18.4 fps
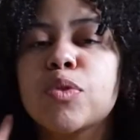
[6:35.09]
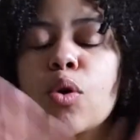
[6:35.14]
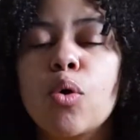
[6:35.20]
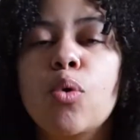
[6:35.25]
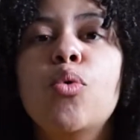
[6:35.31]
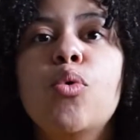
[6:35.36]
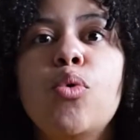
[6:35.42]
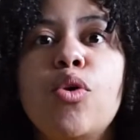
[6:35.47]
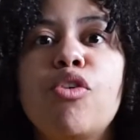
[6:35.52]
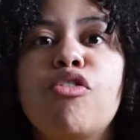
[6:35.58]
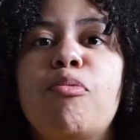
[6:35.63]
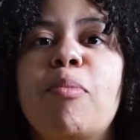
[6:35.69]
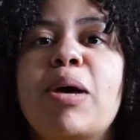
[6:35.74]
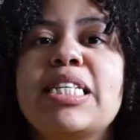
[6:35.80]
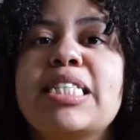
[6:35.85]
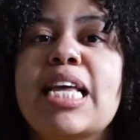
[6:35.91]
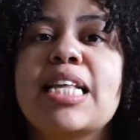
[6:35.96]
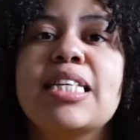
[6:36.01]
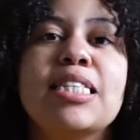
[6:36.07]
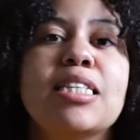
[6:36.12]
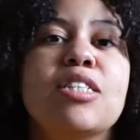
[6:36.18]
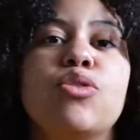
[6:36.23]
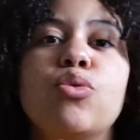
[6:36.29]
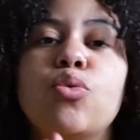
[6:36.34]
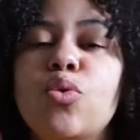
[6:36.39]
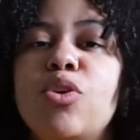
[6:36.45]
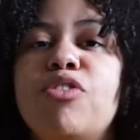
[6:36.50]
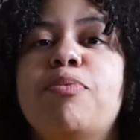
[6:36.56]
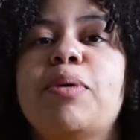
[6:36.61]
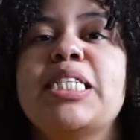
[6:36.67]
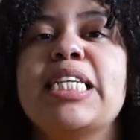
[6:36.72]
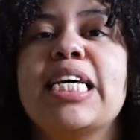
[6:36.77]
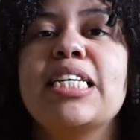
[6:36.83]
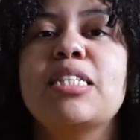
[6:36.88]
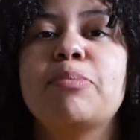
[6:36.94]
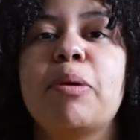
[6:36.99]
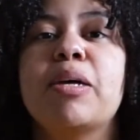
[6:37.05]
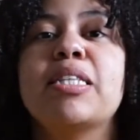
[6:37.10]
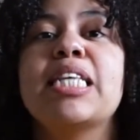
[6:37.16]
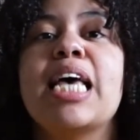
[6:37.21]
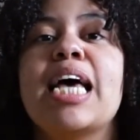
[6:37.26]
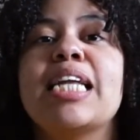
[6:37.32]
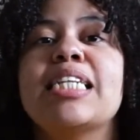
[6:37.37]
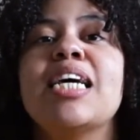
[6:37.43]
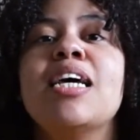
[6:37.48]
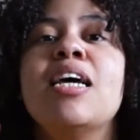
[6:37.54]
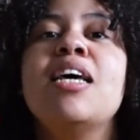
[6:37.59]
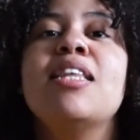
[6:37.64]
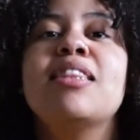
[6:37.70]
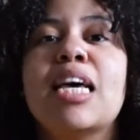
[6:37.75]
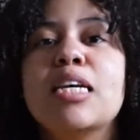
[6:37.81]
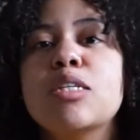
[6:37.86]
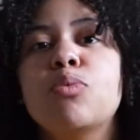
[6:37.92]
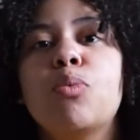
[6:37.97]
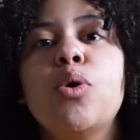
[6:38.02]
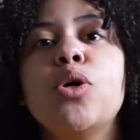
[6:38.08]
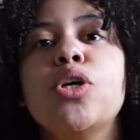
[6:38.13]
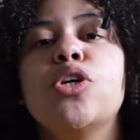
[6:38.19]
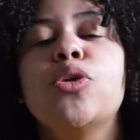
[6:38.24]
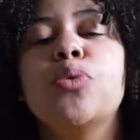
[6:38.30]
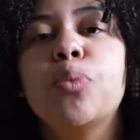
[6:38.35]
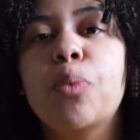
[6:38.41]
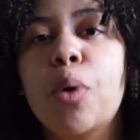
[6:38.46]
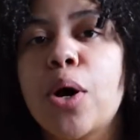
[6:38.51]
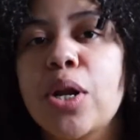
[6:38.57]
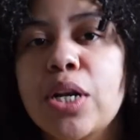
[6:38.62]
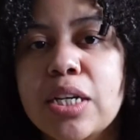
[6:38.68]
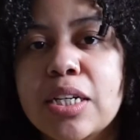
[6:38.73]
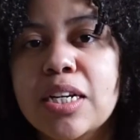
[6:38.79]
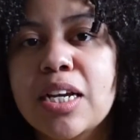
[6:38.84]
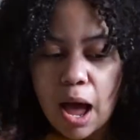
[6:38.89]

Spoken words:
all of my senses, all of my taste buds, and that's what you want.